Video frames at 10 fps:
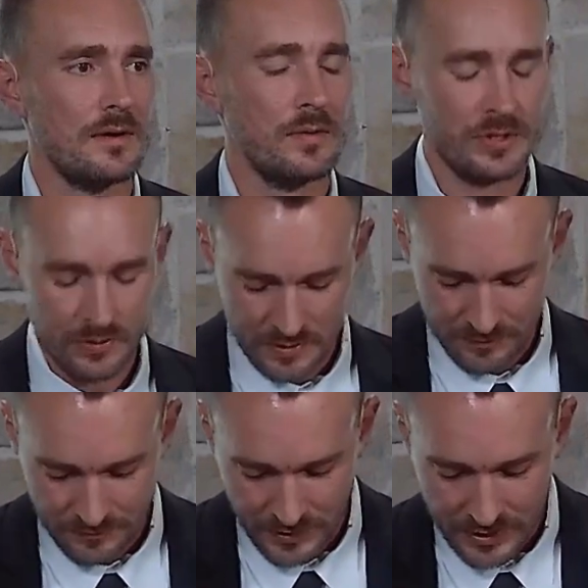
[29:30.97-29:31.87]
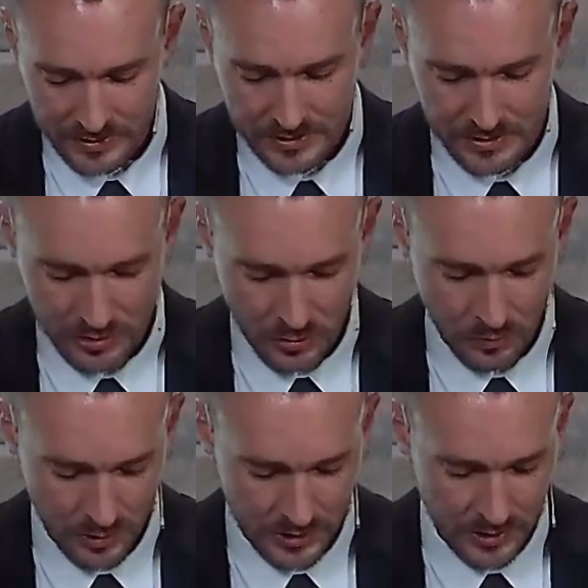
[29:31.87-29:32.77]
When you confess, do you
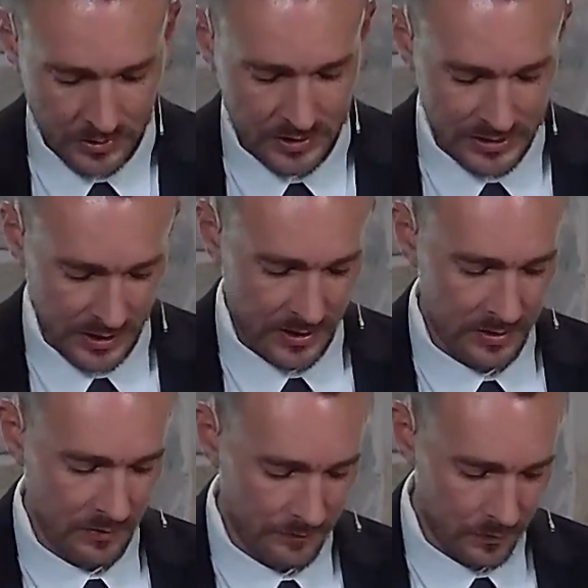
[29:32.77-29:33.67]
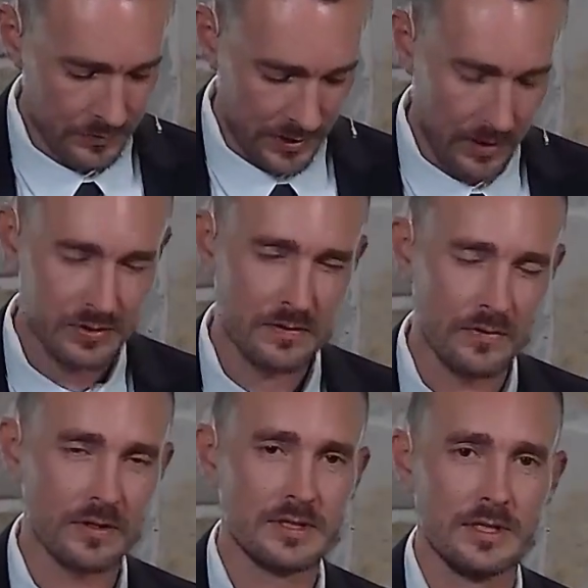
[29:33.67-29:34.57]
really understand the full depths of
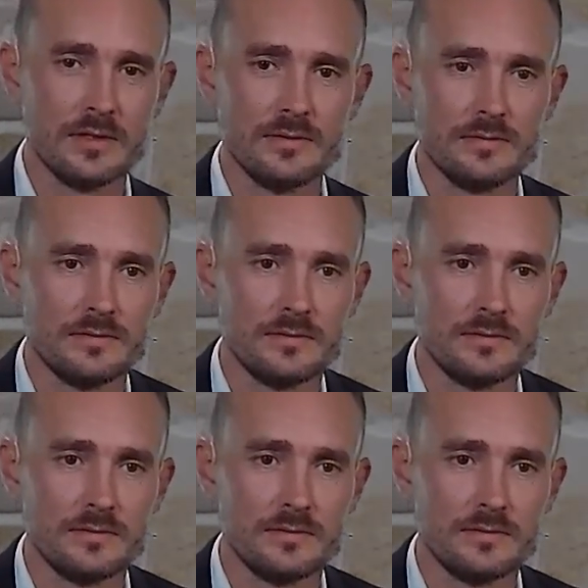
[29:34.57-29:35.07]
your sin?